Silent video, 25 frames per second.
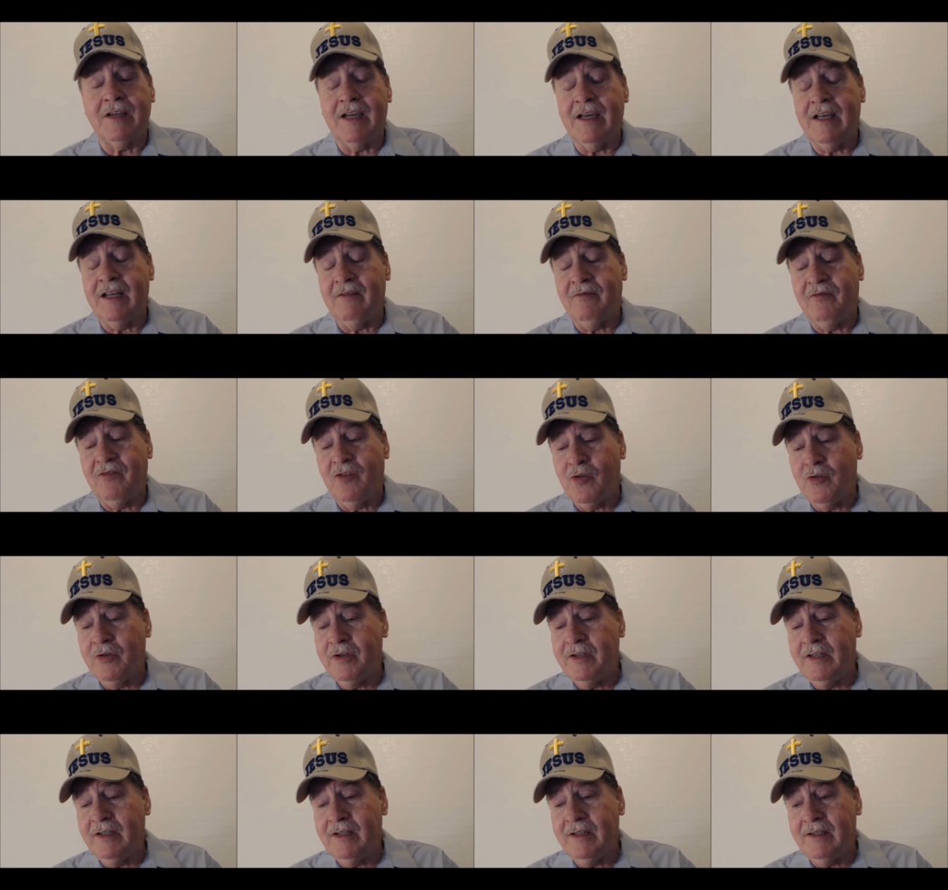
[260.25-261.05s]

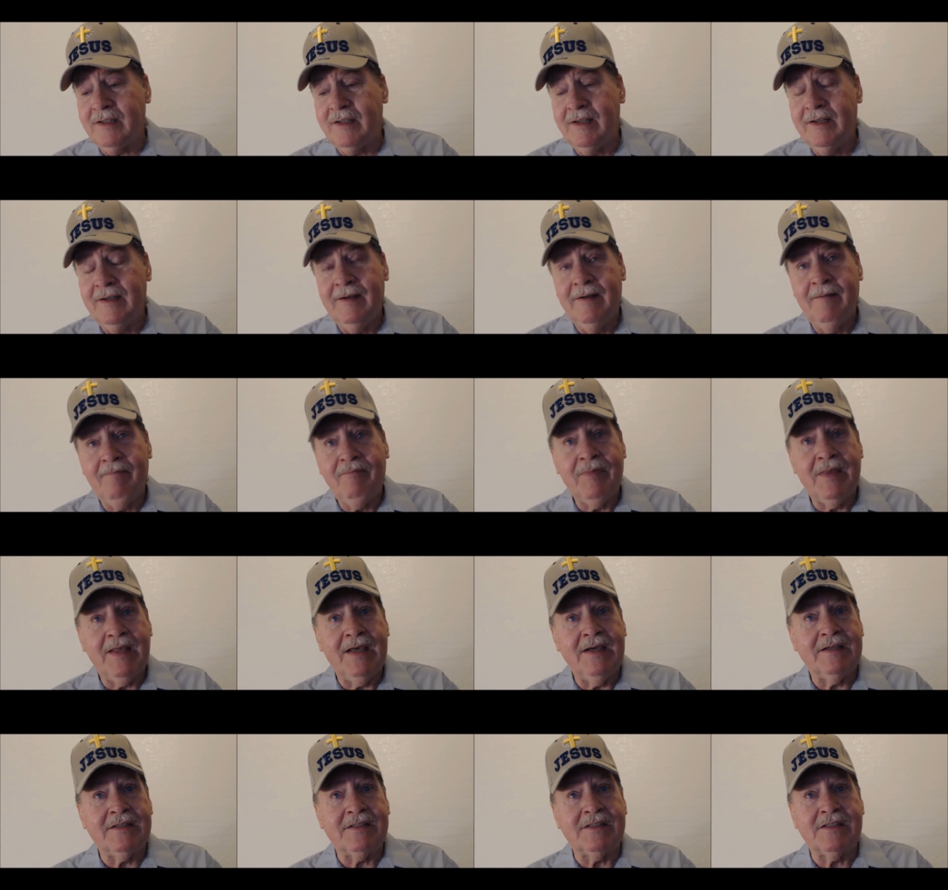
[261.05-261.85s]
California
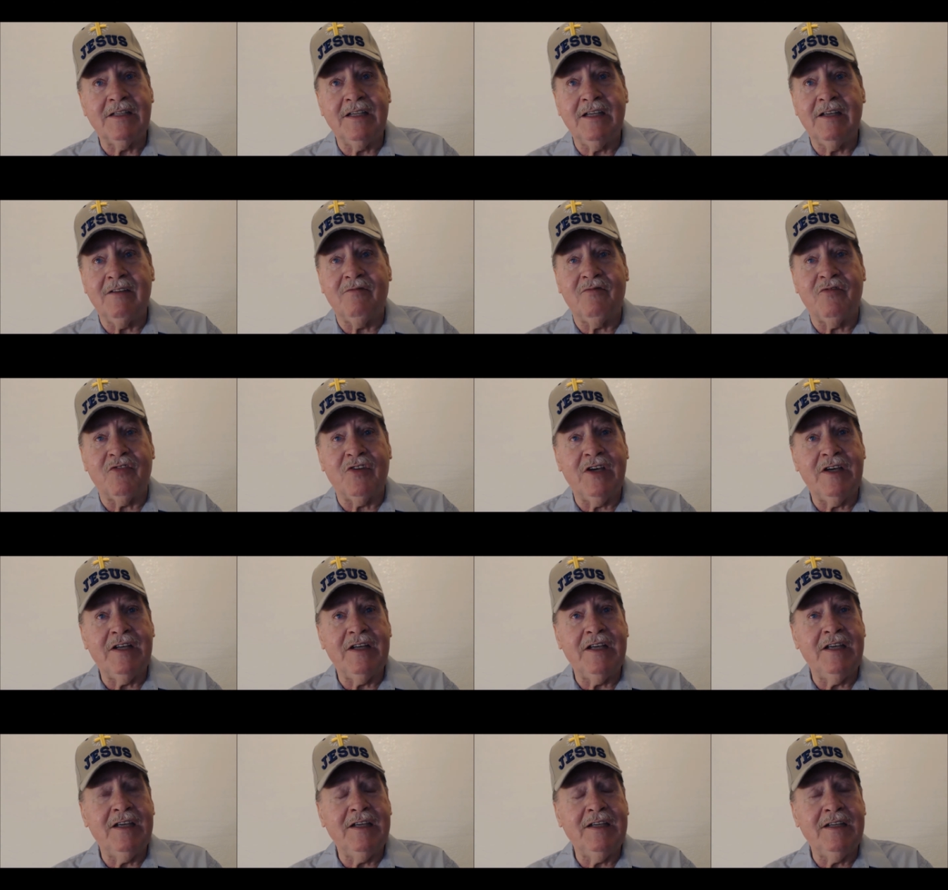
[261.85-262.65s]
has seen
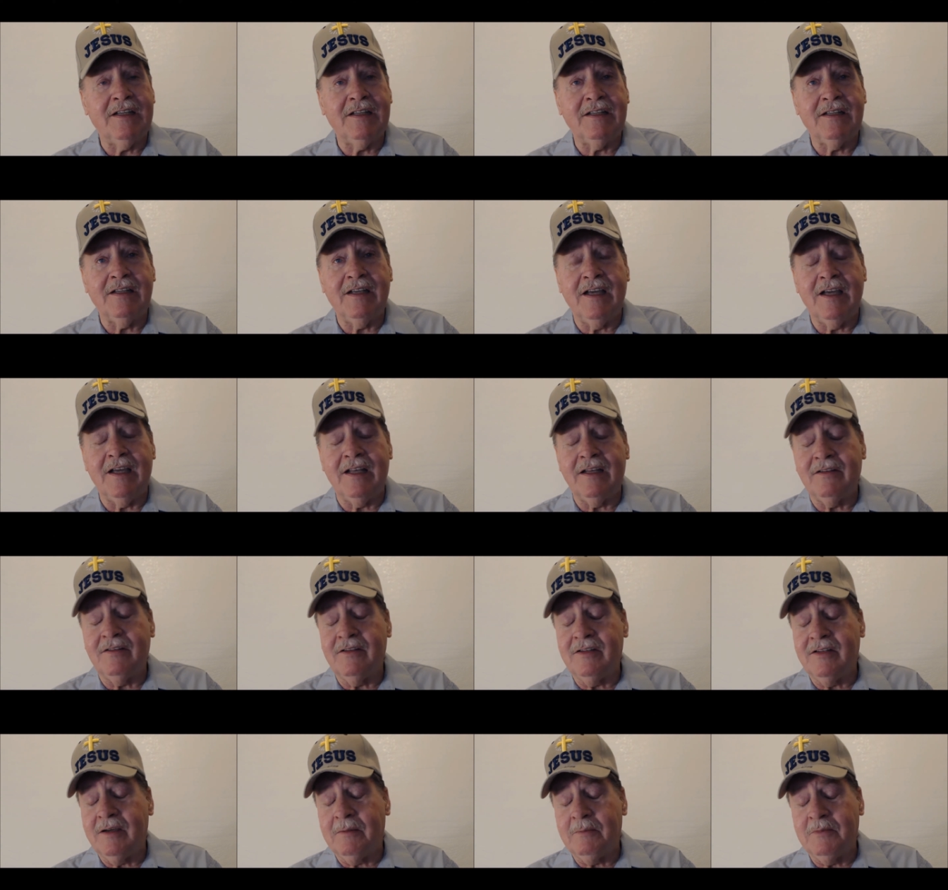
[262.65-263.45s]
flooding and,
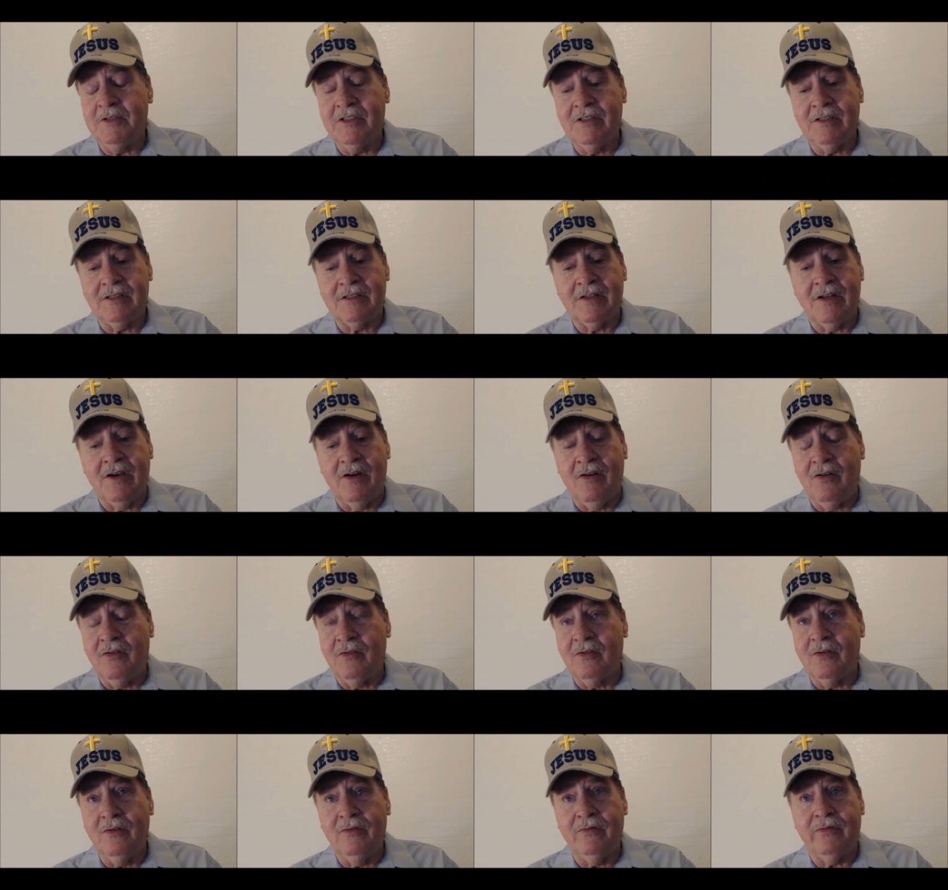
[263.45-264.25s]
and uh, just
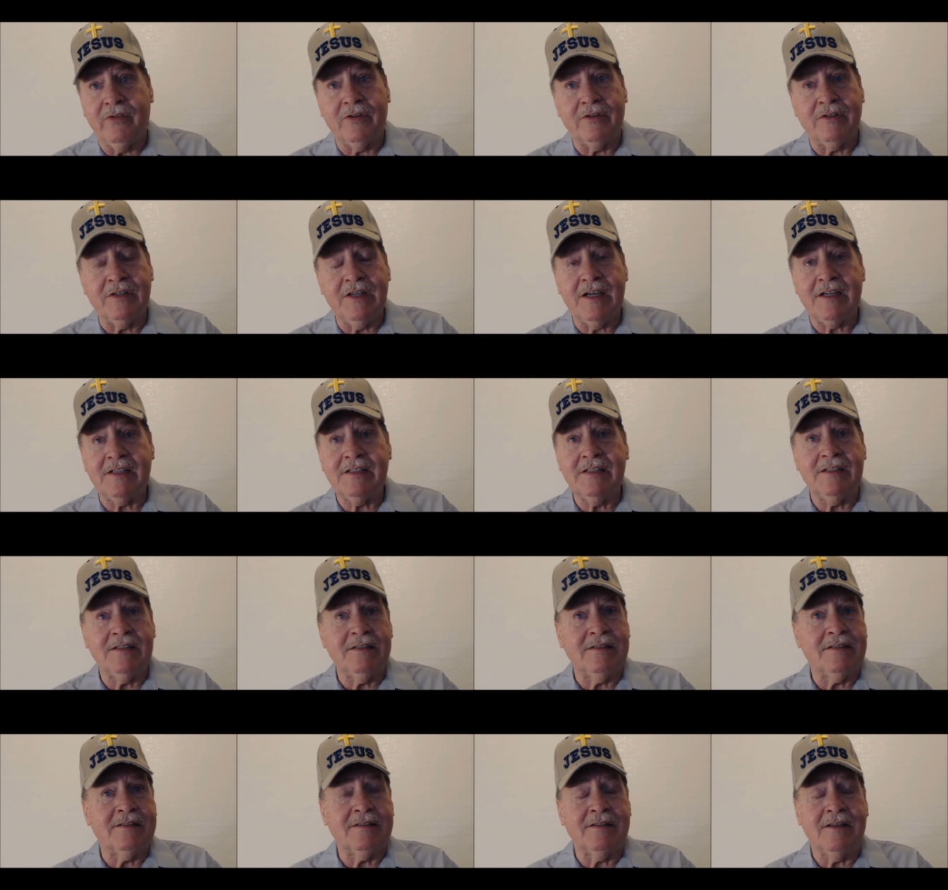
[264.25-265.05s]
all over
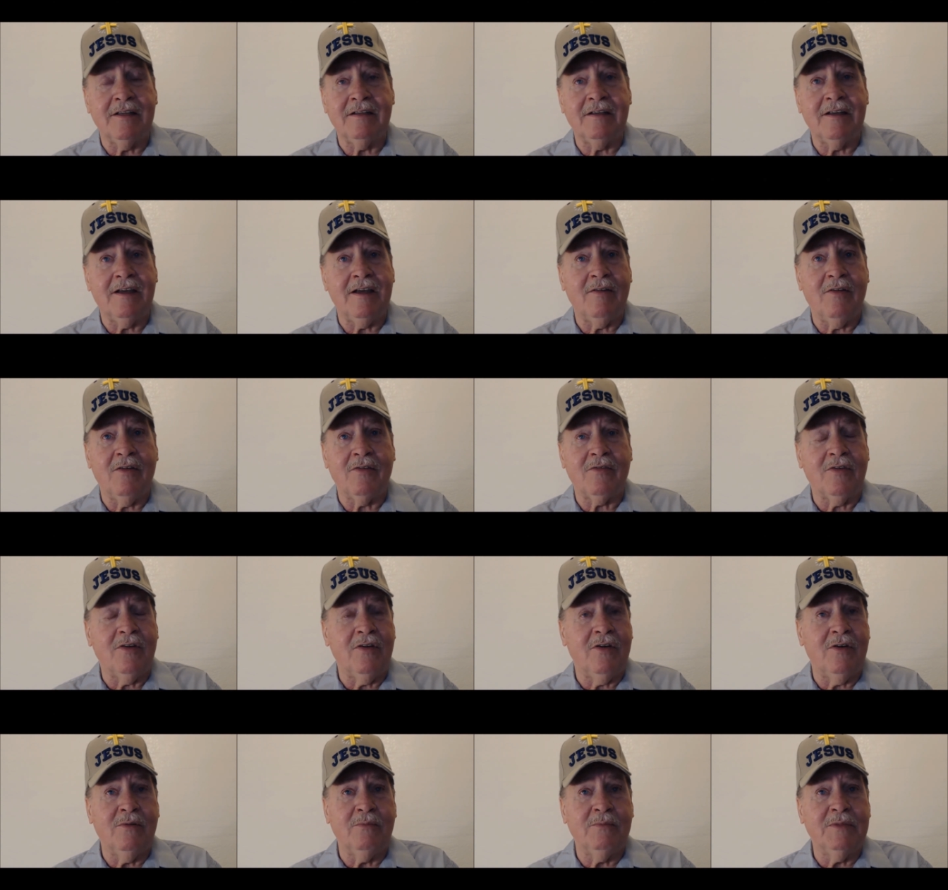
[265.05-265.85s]
Texas, uh,
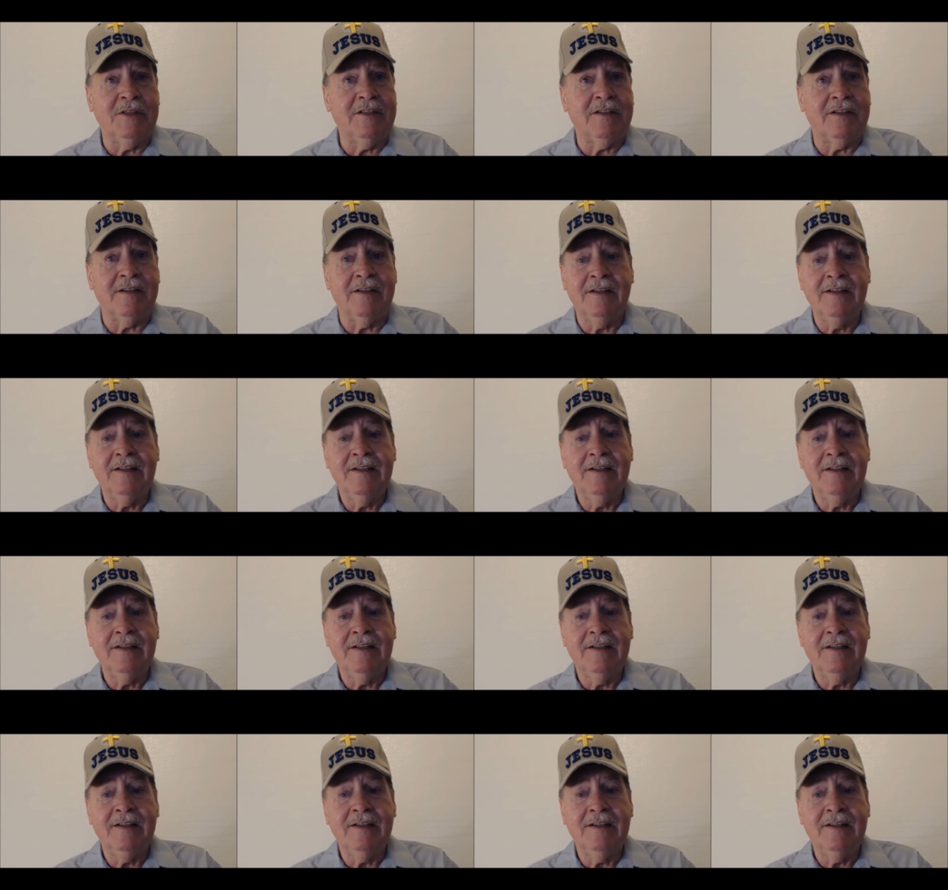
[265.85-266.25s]
Oklahoma,